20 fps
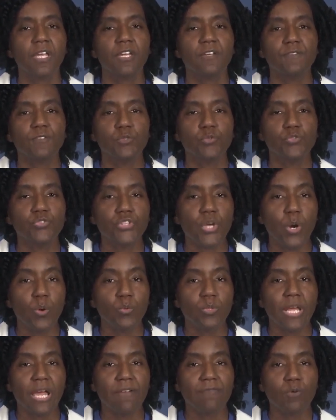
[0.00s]
If you
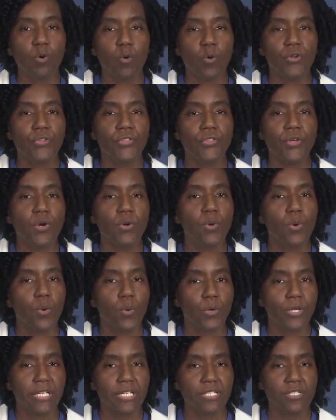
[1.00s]
don't have ortho
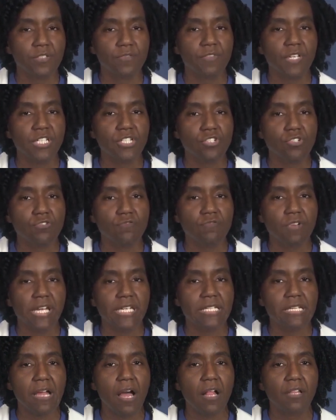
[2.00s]
or interventional
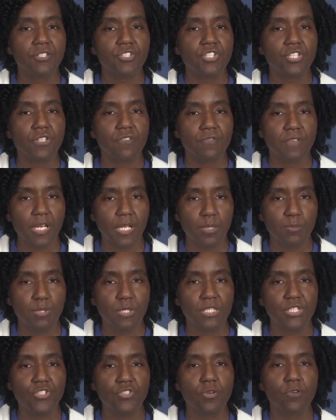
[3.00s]
radiology
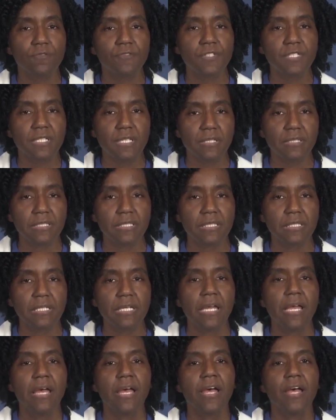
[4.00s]
available at your facility,